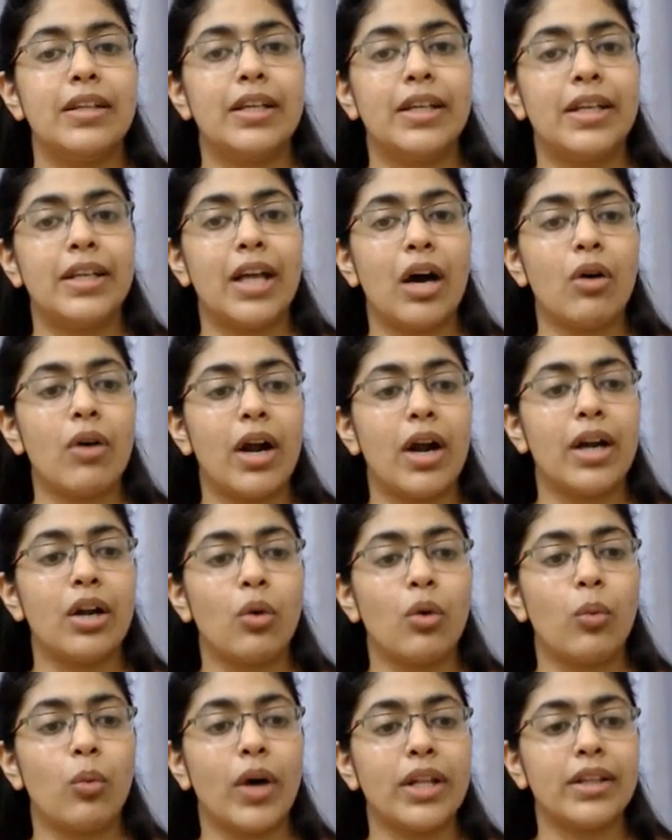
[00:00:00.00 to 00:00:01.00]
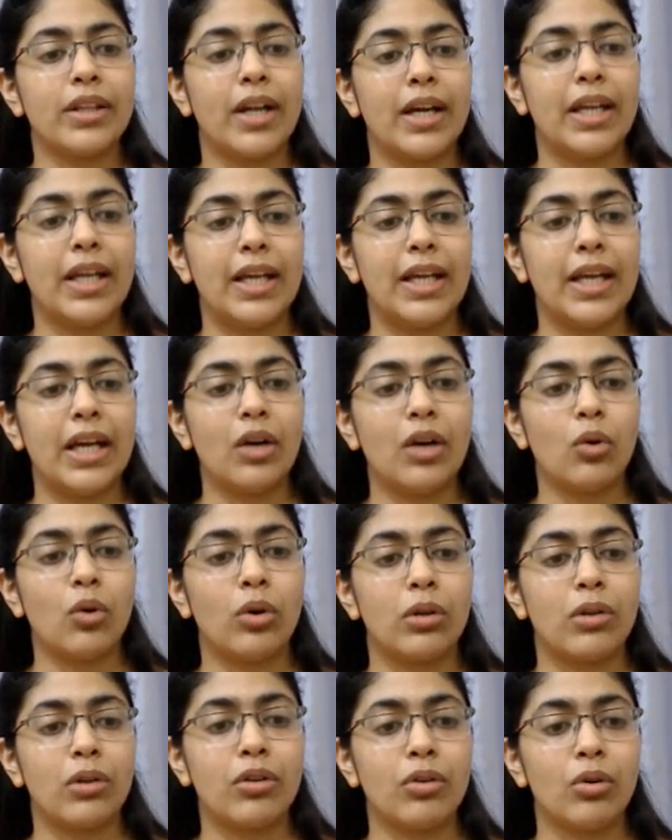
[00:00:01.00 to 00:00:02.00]
Now under 138
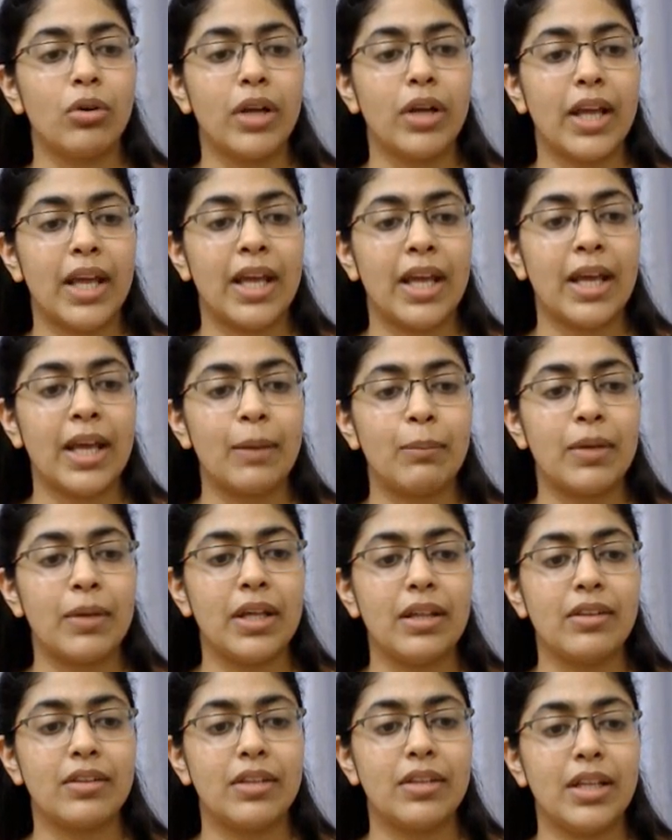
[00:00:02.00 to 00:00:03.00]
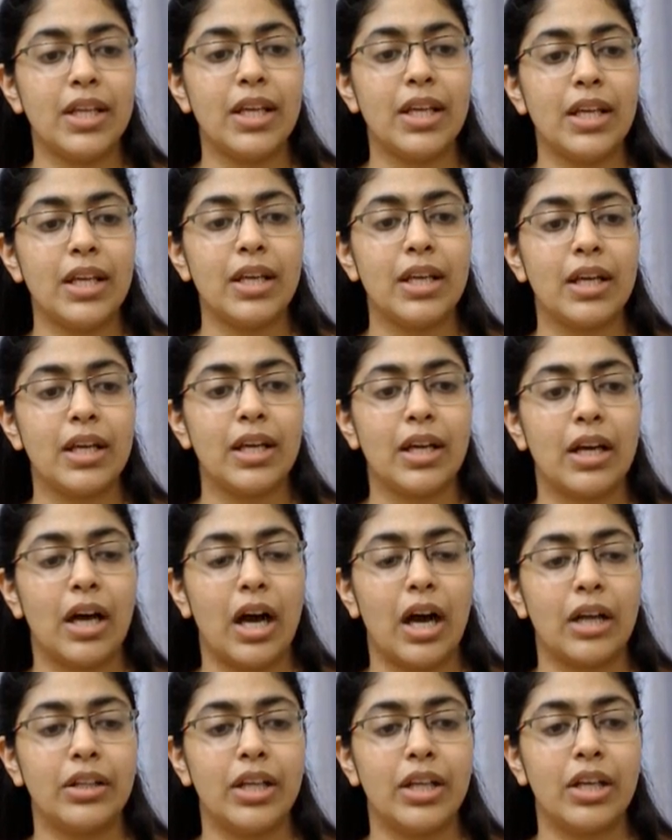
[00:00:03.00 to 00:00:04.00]
also, A, B, C
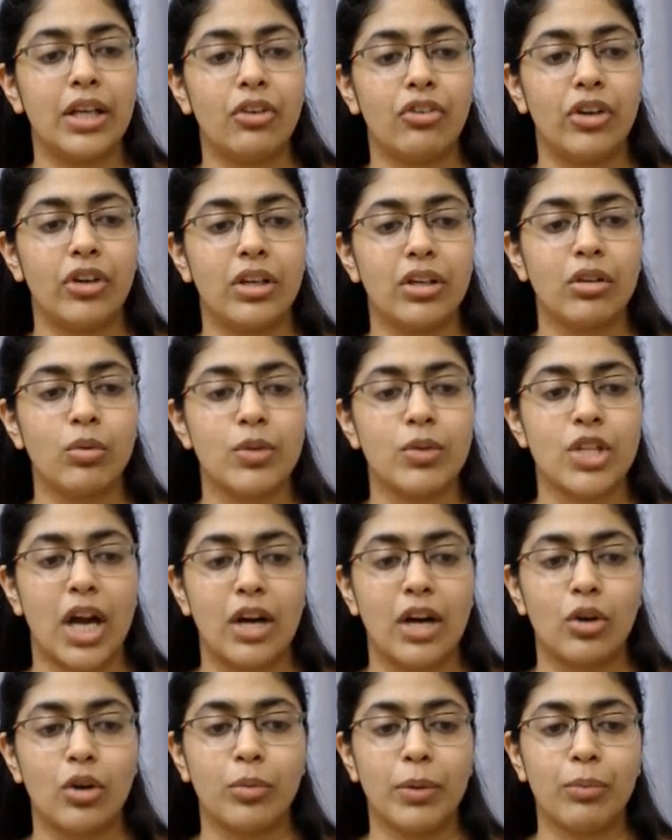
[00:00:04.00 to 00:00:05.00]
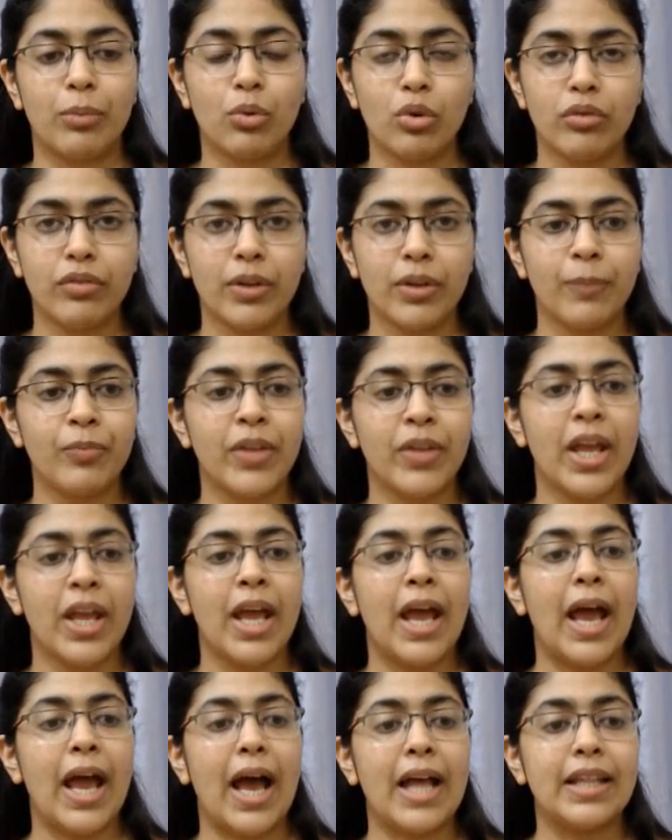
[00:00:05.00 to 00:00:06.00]
are the ingredients which are to be proved,
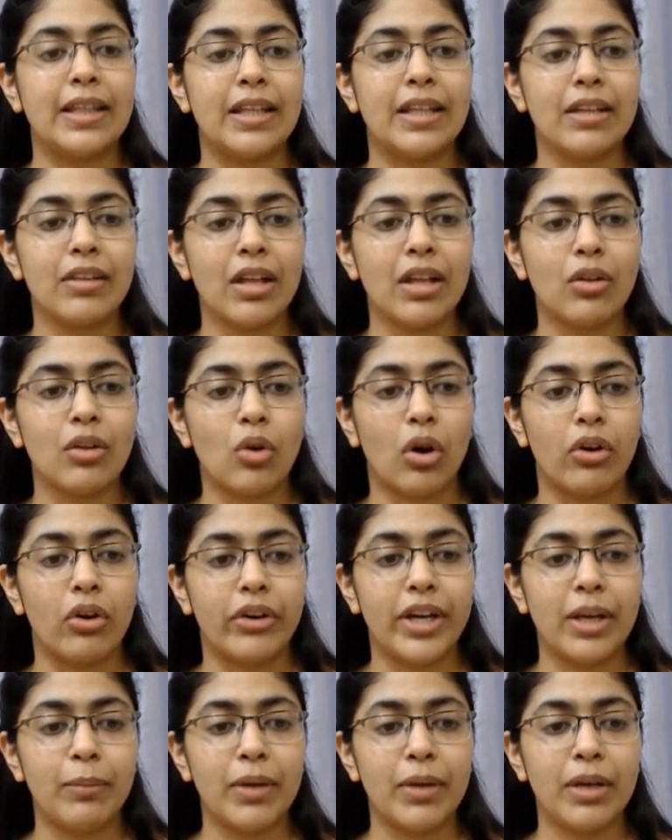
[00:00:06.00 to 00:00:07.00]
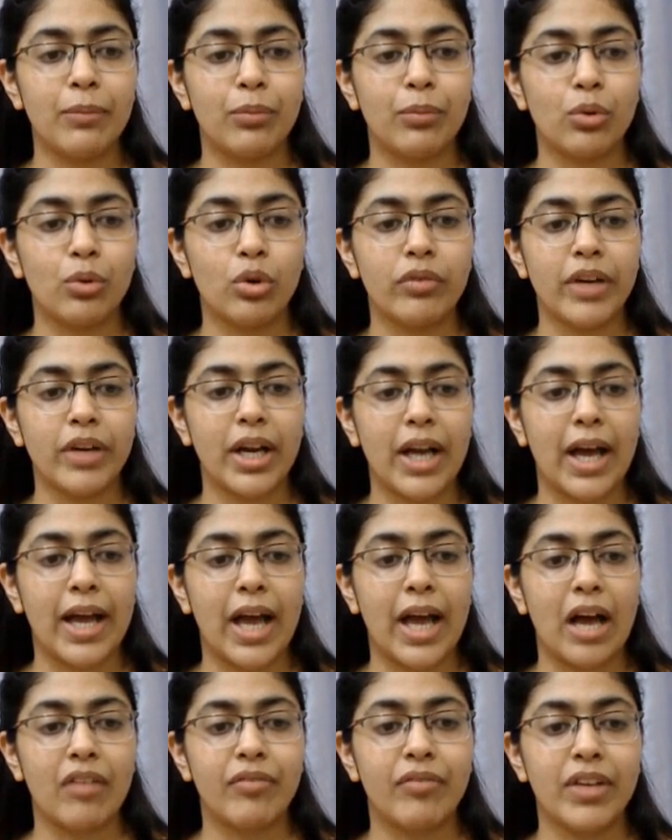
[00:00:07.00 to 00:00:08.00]
and this has already been proved and I
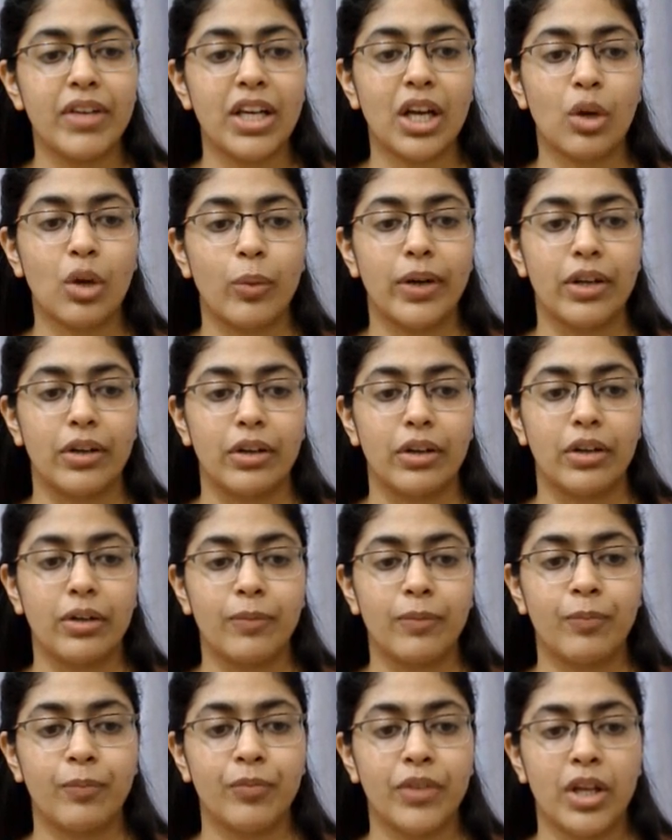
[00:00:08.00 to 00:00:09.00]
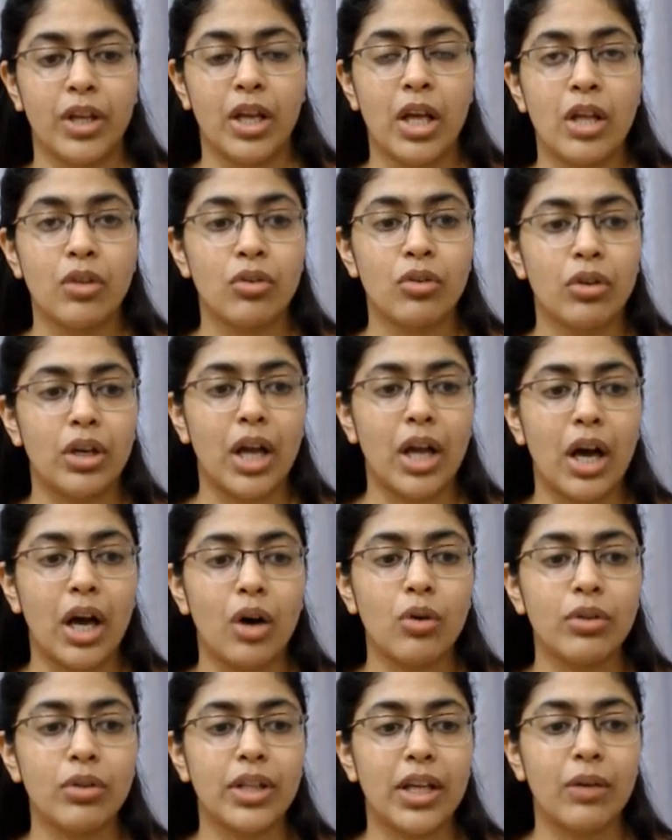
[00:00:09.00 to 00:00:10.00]
have been acquitted. So
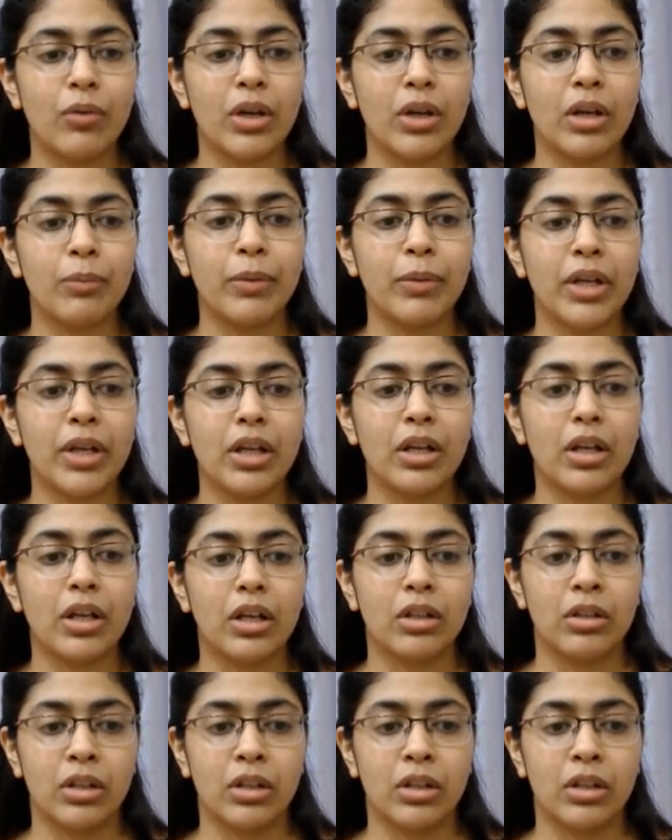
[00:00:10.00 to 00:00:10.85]
now they will be,